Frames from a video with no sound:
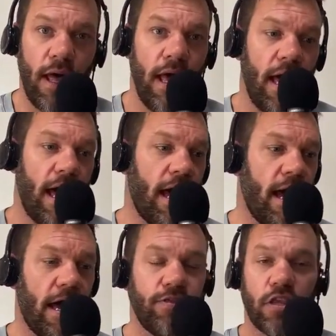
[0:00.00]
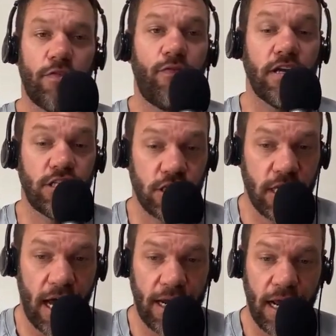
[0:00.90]
and the defense just
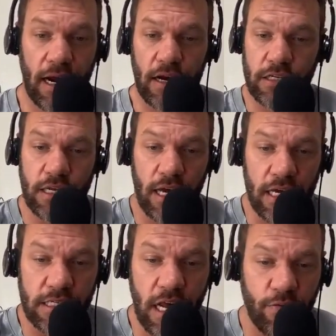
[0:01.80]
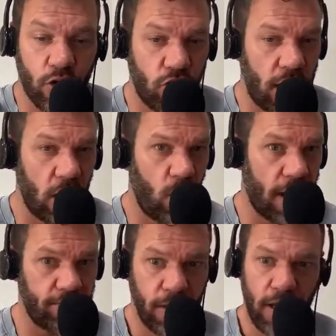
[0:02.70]
can't handle it. So here's another Cronulla one.